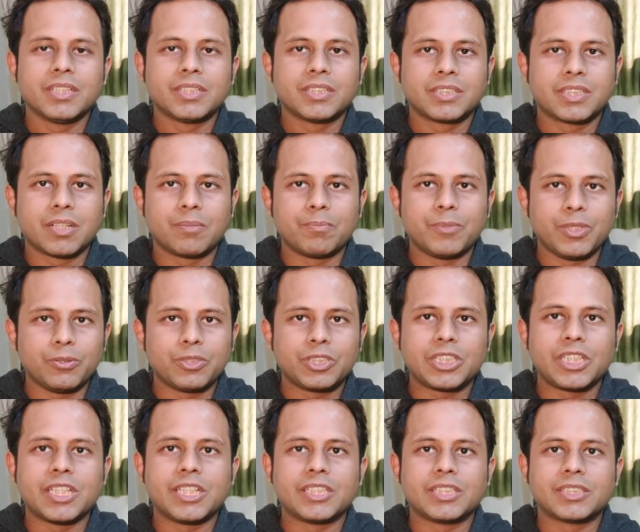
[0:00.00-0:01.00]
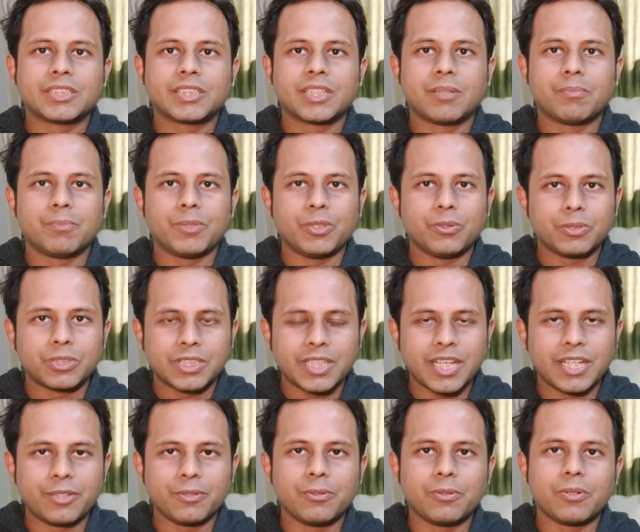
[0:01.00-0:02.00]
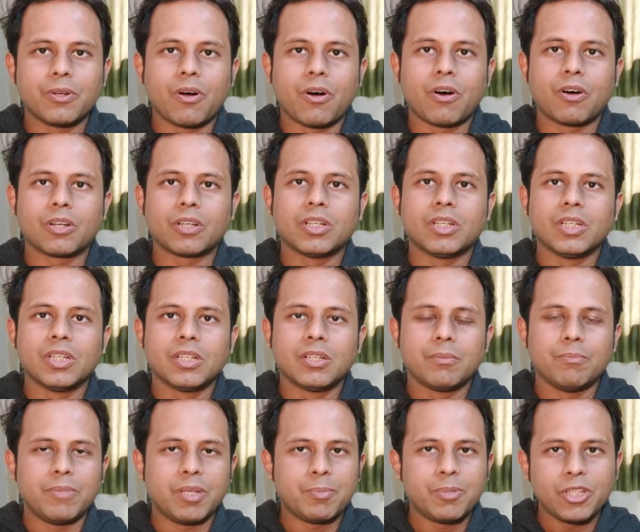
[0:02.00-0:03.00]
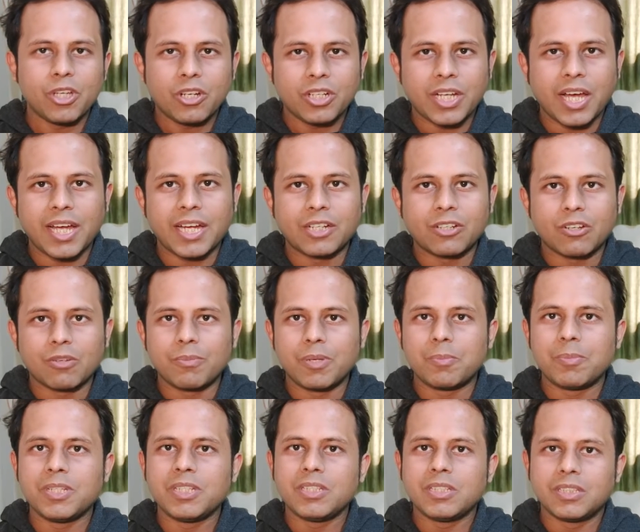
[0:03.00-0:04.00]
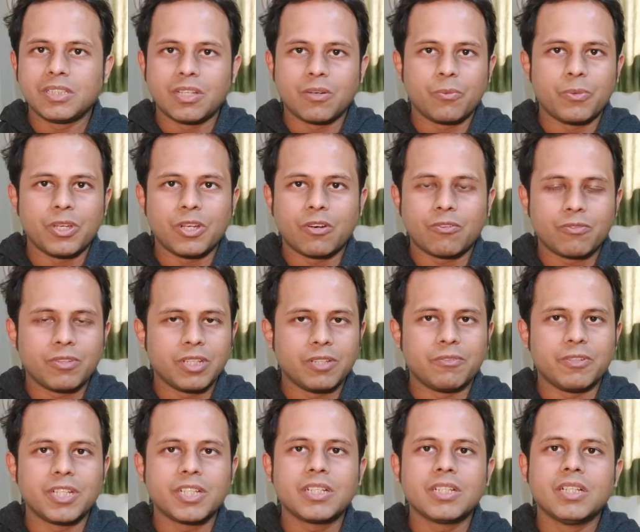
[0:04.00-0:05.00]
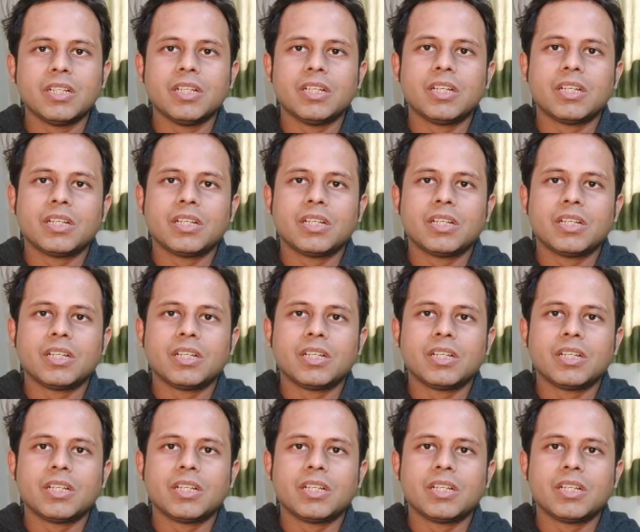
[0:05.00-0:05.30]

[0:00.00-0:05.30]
some new change, some new schedule, or maybe your diet, or maybe the way of living?